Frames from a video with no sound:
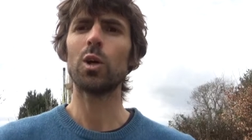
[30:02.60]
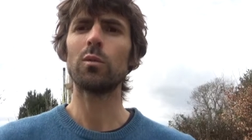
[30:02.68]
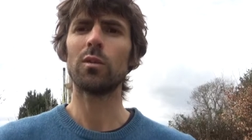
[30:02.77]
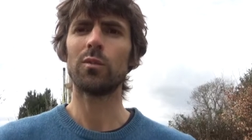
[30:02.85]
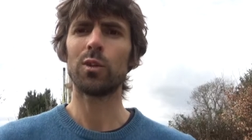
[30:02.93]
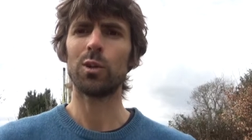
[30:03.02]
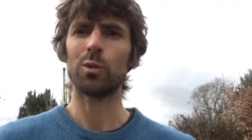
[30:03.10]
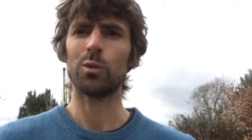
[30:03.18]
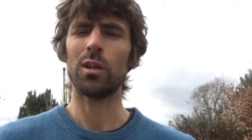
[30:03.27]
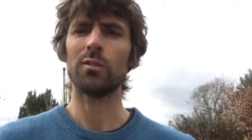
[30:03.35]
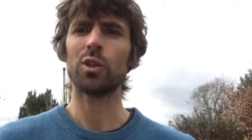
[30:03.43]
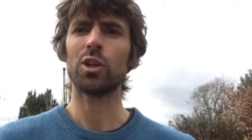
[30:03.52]
overflow
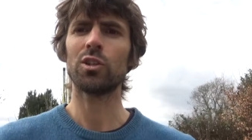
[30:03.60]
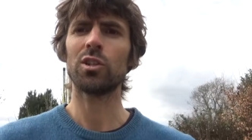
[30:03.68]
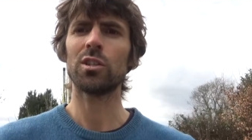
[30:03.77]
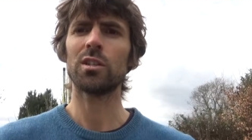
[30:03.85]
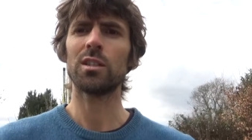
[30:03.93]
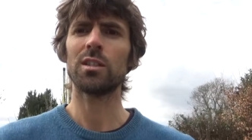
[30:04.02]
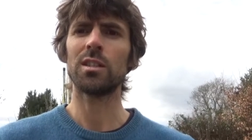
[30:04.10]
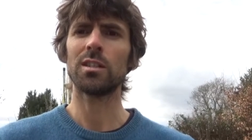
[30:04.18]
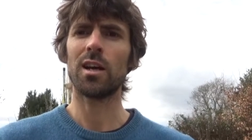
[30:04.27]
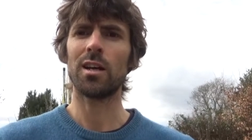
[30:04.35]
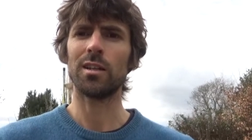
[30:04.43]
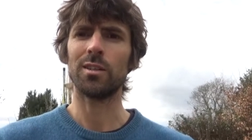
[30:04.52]
of consciousness's
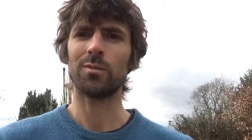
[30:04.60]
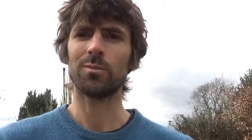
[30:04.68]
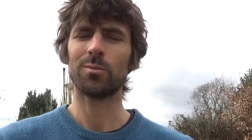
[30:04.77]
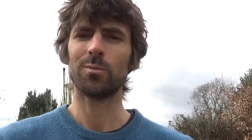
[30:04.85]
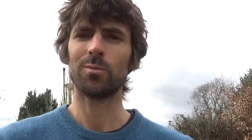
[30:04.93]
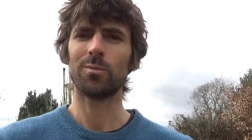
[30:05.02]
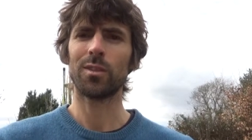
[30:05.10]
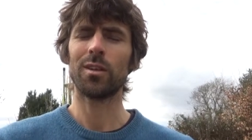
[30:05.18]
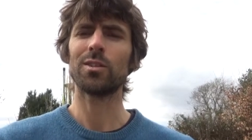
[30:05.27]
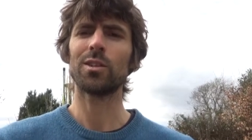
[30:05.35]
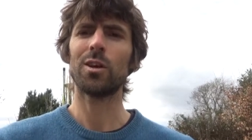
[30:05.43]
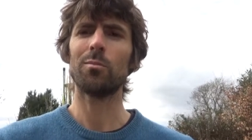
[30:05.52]
desire
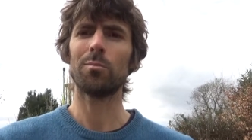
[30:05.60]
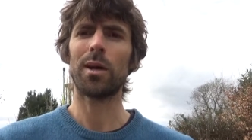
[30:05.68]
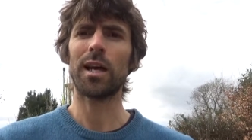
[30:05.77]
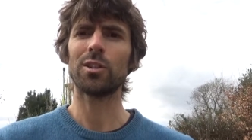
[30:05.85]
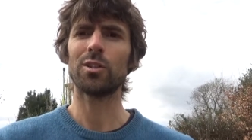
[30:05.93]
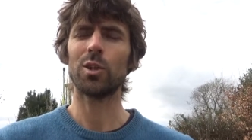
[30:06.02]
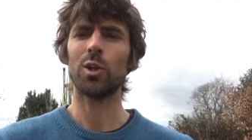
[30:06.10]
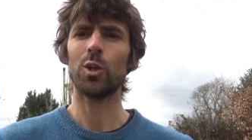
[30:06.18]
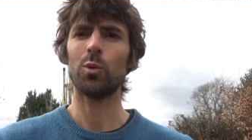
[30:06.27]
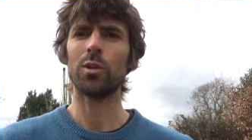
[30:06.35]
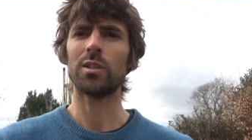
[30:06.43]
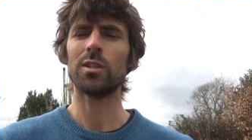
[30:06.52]
to come back to the
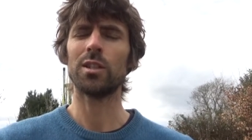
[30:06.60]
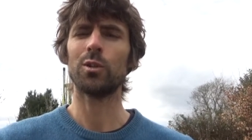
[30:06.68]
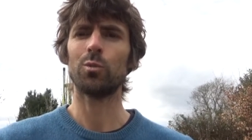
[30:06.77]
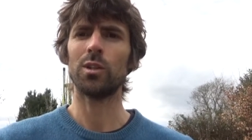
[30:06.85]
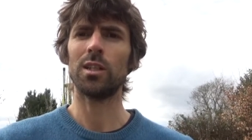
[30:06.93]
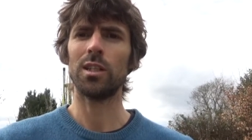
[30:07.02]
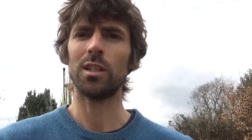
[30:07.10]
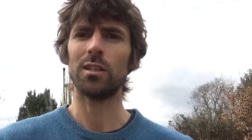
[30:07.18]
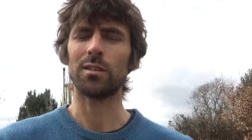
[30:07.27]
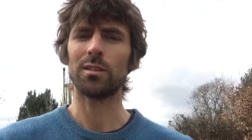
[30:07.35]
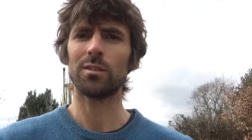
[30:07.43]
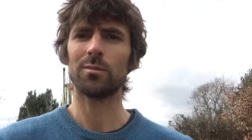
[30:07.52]
wholeness that it really
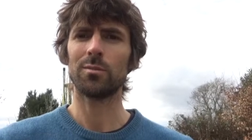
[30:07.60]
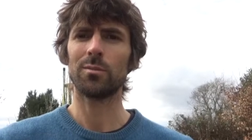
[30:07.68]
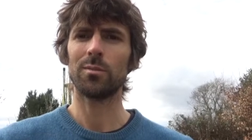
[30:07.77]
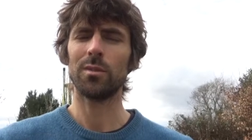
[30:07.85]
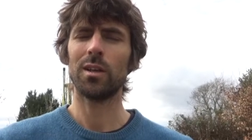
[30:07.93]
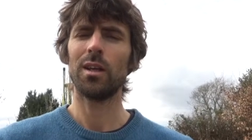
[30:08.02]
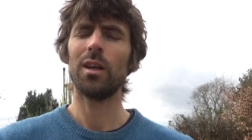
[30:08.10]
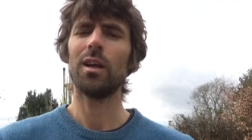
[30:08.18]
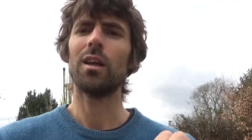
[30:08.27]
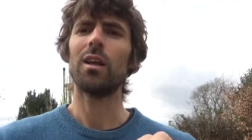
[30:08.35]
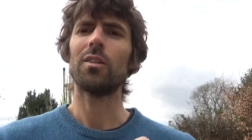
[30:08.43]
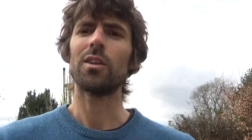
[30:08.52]
is.
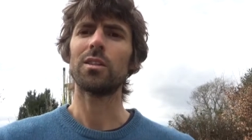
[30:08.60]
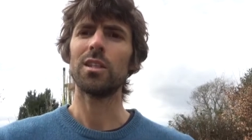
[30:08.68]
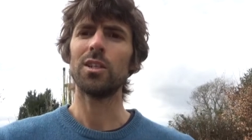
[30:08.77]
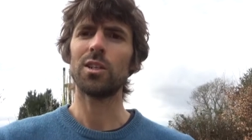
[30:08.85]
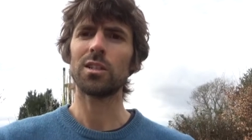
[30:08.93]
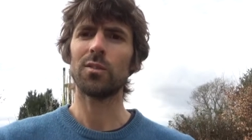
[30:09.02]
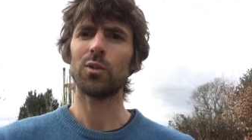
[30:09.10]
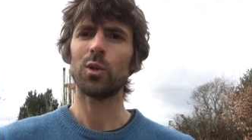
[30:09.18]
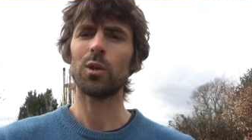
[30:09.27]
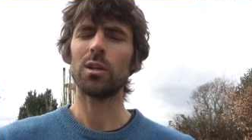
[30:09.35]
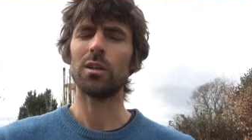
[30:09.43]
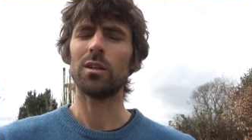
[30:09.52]
The teachings of
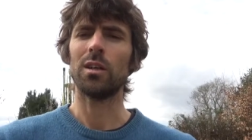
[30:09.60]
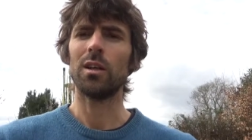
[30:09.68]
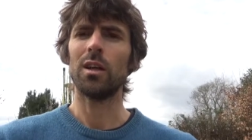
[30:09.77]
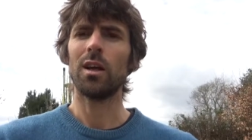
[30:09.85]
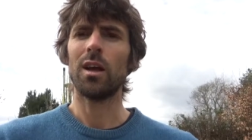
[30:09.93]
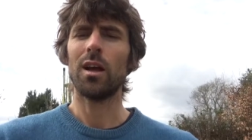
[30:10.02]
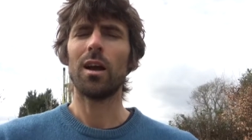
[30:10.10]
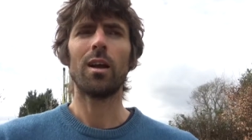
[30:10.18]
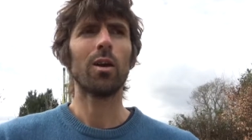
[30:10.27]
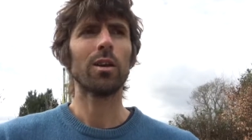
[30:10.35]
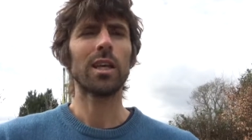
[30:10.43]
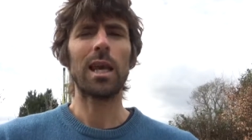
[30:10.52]
yoga
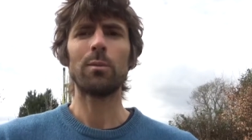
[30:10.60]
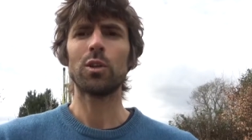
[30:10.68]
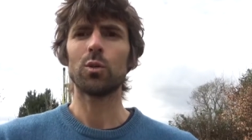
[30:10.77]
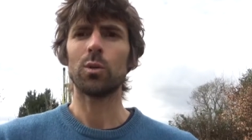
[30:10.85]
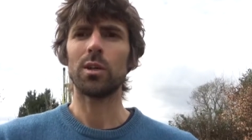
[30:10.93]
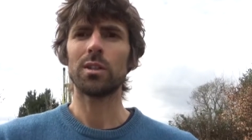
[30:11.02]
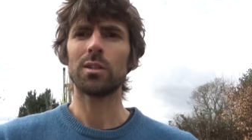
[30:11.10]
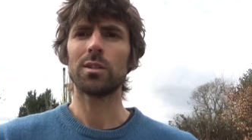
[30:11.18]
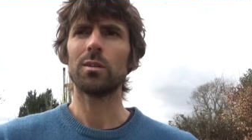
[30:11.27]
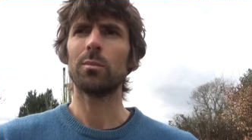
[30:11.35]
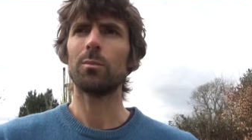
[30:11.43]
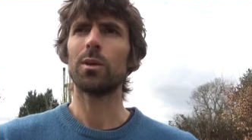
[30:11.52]
came to us
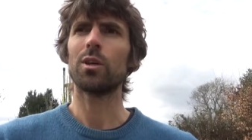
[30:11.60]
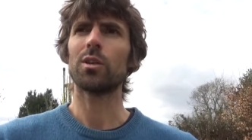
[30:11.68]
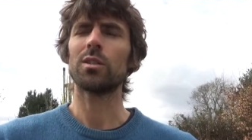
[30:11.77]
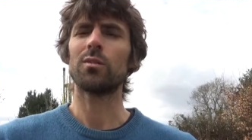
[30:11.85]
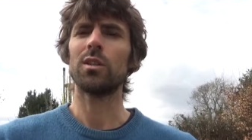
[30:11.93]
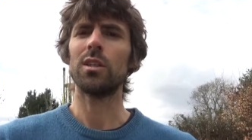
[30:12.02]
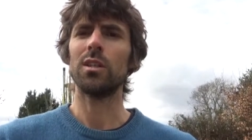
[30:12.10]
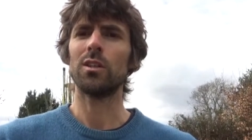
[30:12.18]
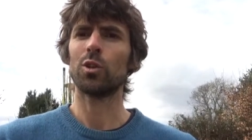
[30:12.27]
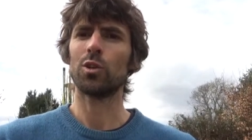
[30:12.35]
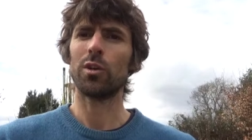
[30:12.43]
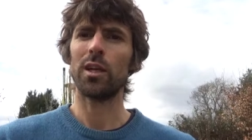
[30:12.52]
because of the
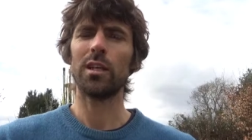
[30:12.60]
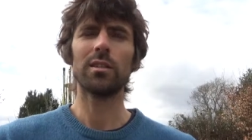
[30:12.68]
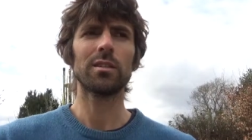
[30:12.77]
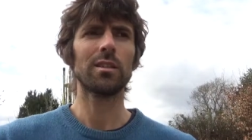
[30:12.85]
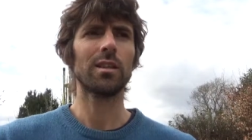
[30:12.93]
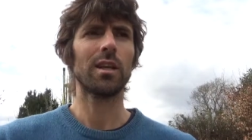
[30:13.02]
grace